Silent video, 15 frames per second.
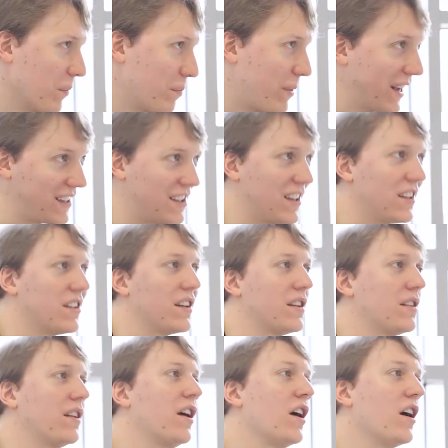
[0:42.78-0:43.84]
better
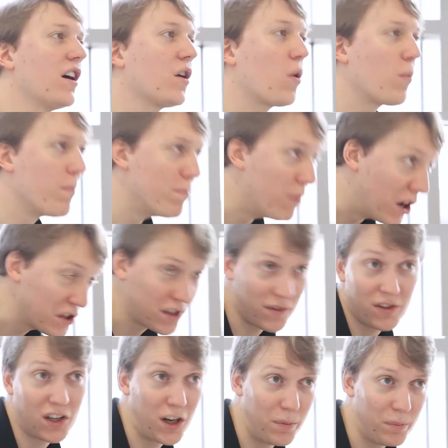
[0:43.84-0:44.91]
than most
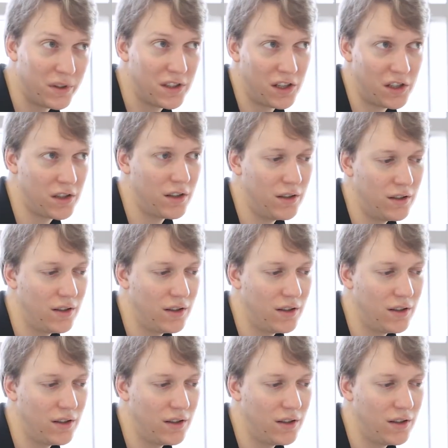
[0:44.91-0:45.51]
of the competition.